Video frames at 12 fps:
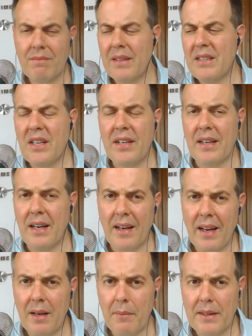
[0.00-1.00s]
in general
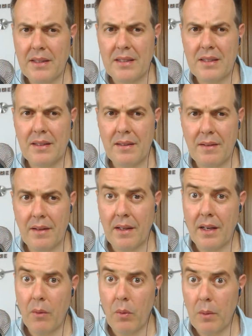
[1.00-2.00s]
elements
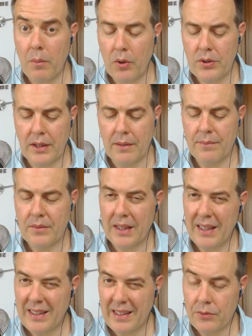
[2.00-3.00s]
in our body
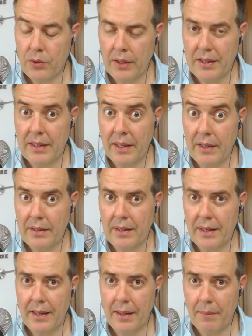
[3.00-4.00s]
in
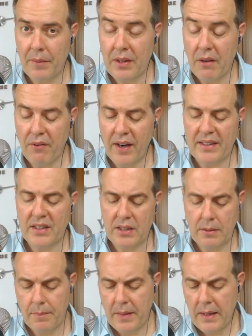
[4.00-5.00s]
the fats.